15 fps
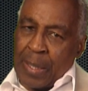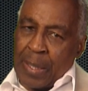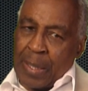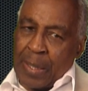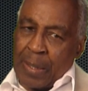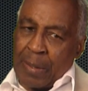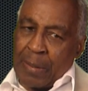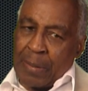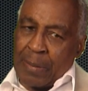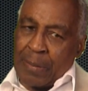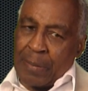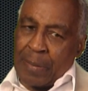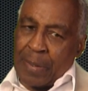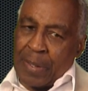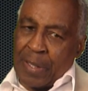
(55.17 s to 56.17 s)
Uh,
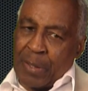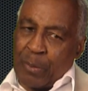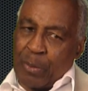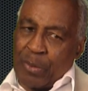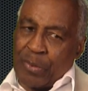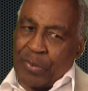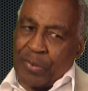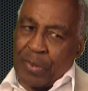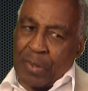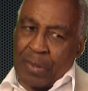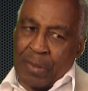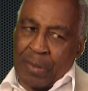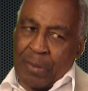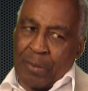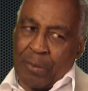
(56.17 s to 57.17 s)
he was,
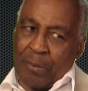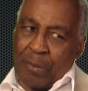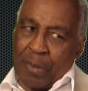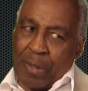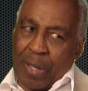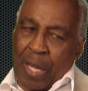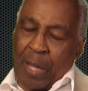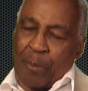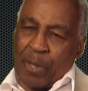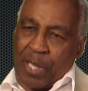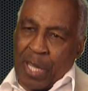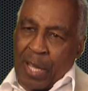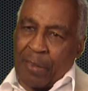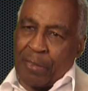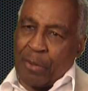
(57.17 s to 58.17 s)
I mean,
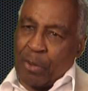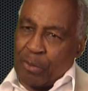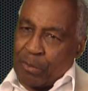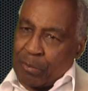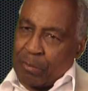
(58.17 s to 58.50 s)
I thought,